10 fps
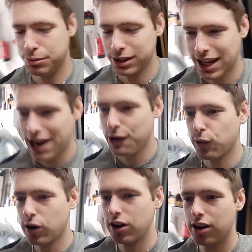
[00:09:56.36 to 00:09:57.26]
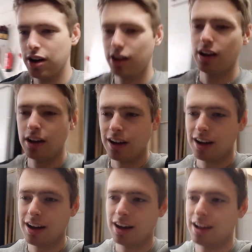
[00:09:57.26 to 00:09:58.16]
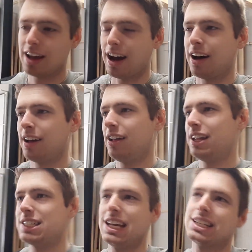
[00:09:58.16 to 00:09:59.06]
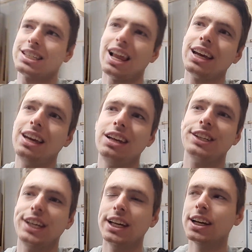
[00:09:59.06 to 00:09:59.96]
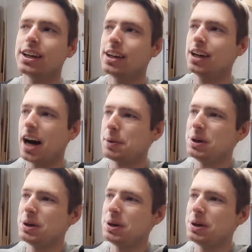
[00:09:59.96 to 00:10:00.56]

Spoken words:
but how, yeah, it's like easy. How